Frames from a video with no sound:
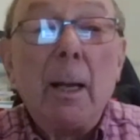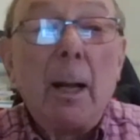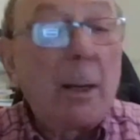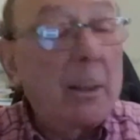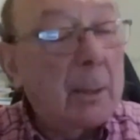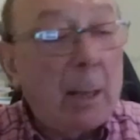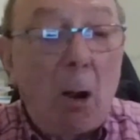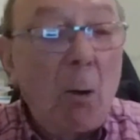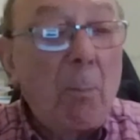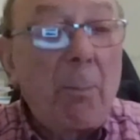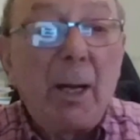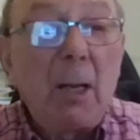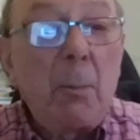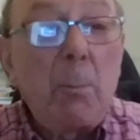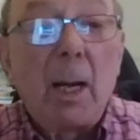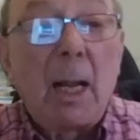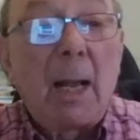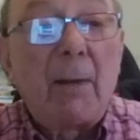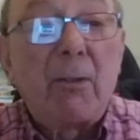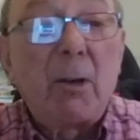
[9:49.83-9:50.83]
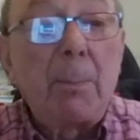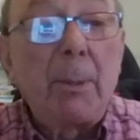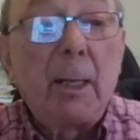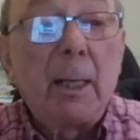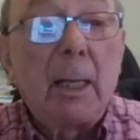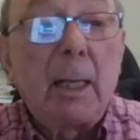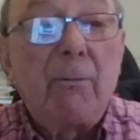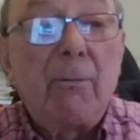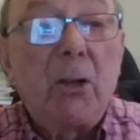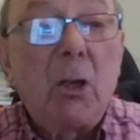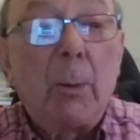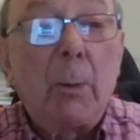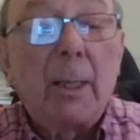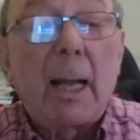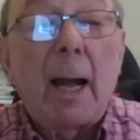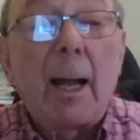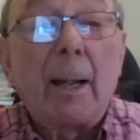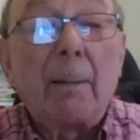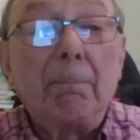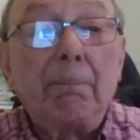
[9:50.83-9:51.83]
and nobody will ever believe you
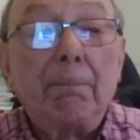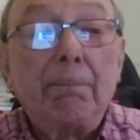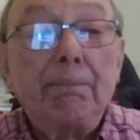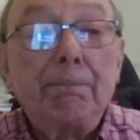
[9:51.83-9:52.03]
again.